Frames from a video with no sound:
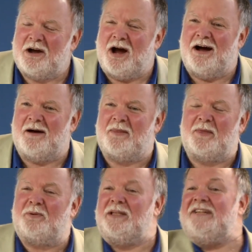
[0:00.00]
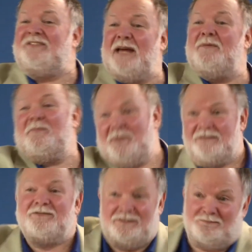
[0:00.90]
Uh, the police came up
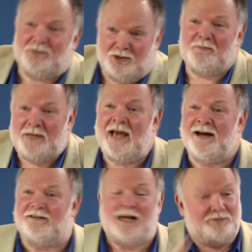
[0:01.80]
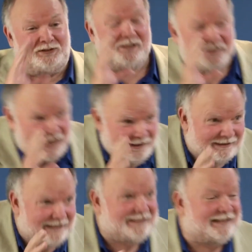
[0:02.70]
and took me out, and I'm still
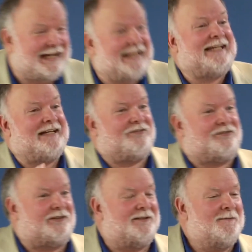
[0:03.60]
yelling at the idiots.